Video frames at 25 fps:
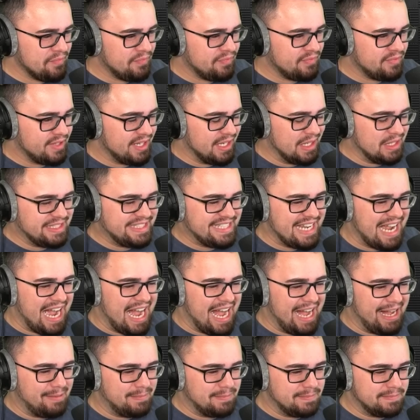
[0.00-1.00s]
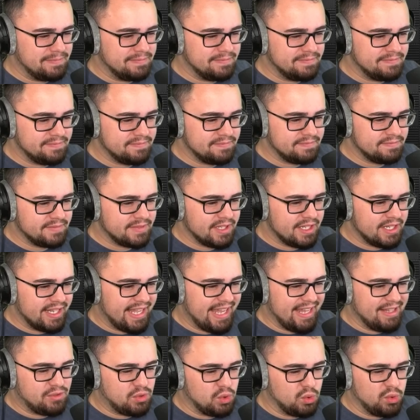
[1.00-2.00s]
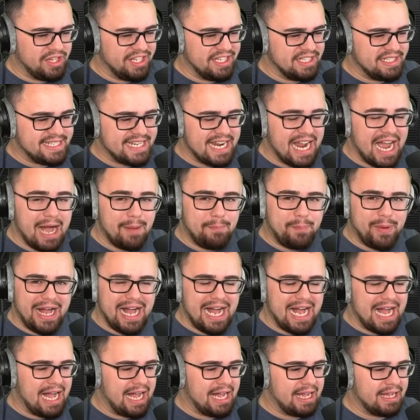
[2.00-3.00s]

You're dumb! Get to the chopper!